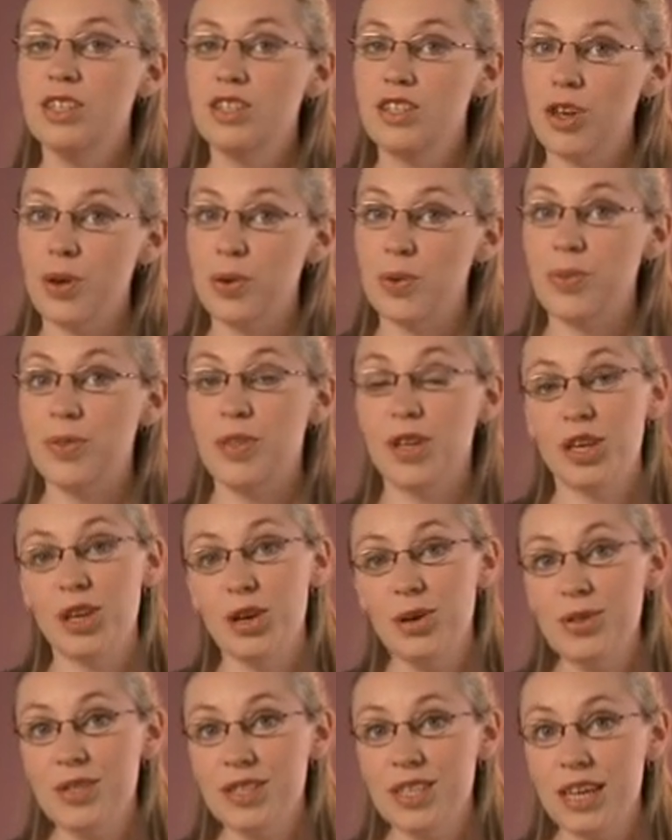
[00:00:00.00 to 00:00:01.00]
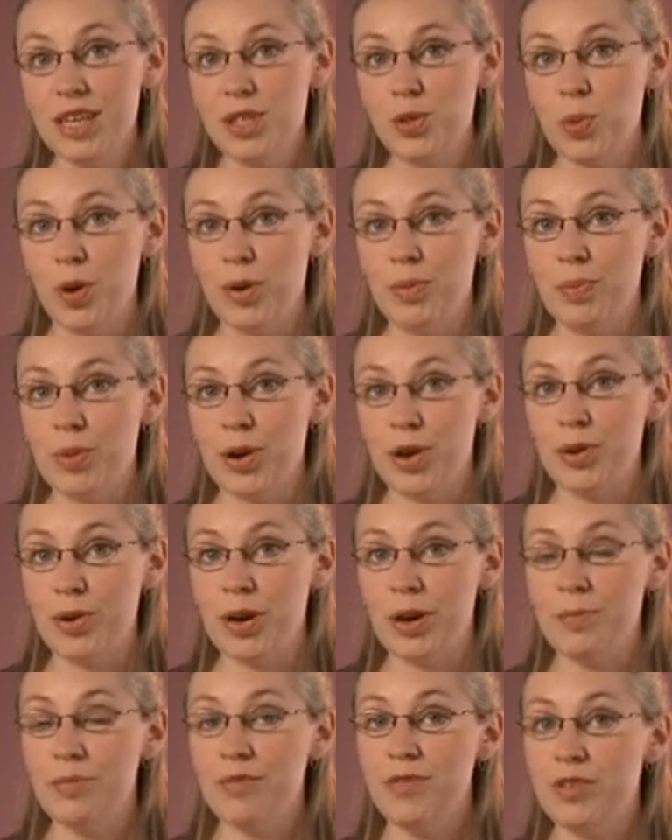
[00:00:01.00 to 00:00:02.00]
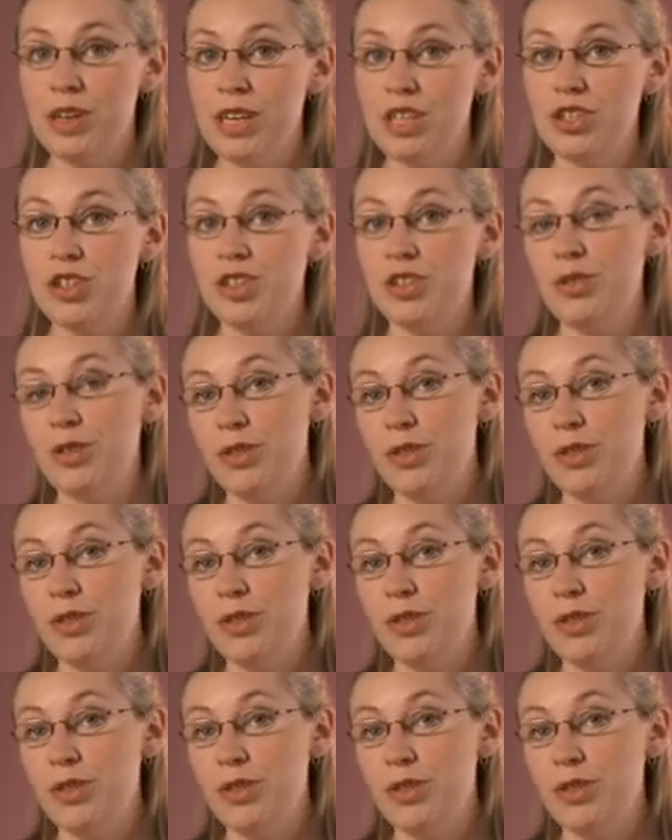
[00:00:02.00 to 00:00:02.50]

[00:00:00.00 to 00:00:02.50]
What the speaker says: So, the Ceol Stage 1 programme features